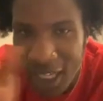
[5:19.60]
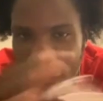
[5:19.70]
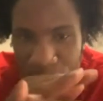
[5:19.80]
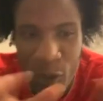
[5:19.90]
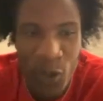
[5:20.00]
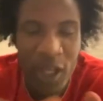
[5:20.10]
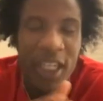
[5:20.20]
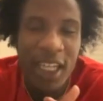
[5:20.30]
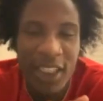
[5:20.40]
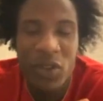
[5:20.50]
that we won
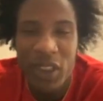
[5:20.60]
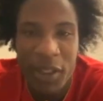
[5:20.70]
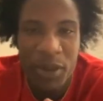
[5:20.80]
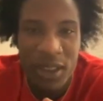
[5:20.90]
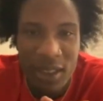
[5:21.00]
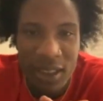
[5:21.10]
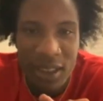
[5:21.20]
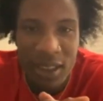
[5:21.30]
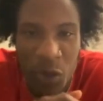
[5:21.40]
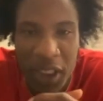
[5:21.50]
the national championship,
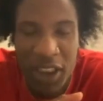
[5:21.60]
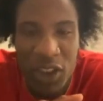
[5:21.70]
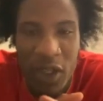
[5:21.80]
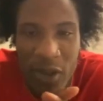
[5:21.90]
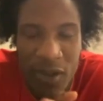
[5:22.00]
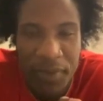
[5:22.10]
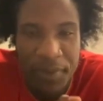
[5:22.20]
that's written in stone.